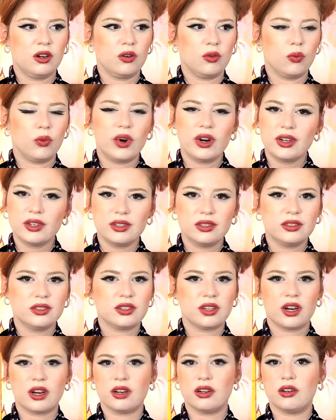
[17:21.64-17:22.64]
Why is
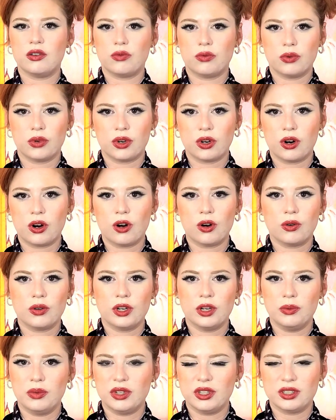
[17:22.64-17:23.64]
that if we're
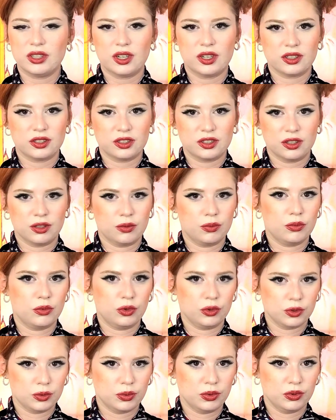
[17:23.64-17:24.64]
already being tested
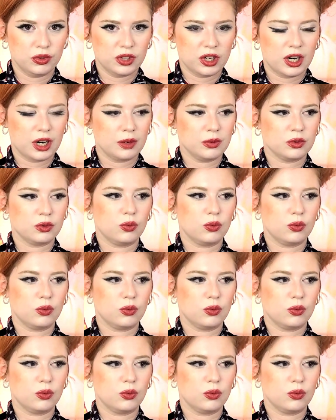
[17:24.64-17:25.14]
multiple times?